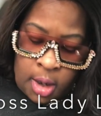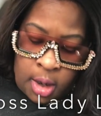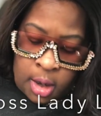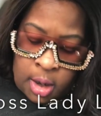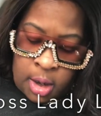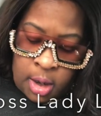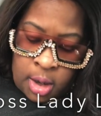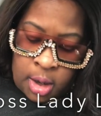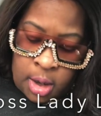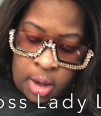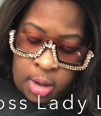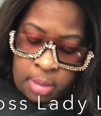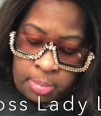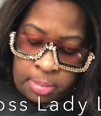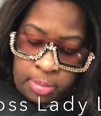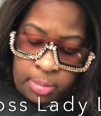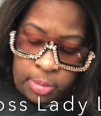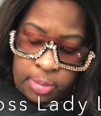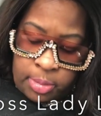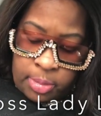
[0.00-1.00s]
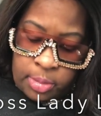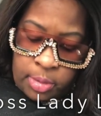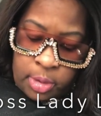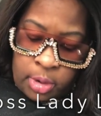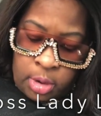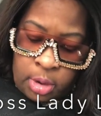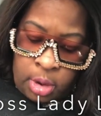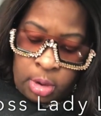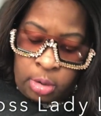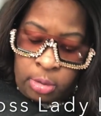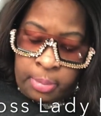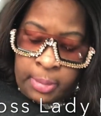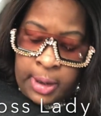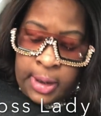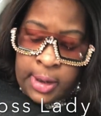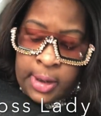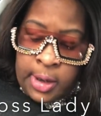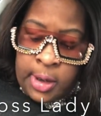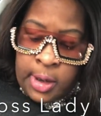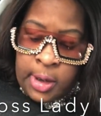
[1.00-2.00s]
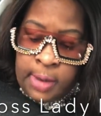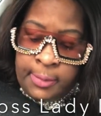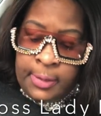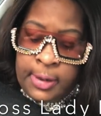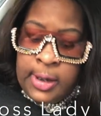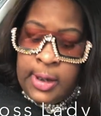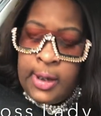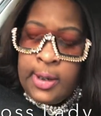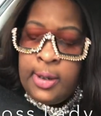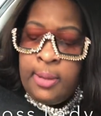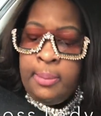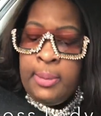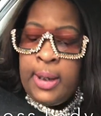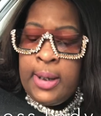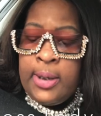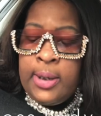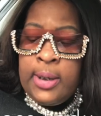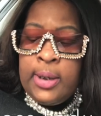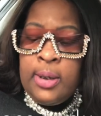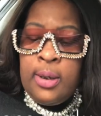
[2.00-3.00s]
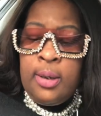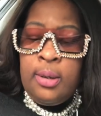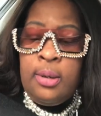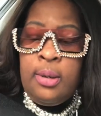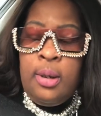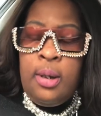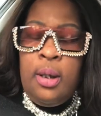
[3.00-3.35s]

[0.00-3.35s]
Um, oh man, I didn't even take the medicine.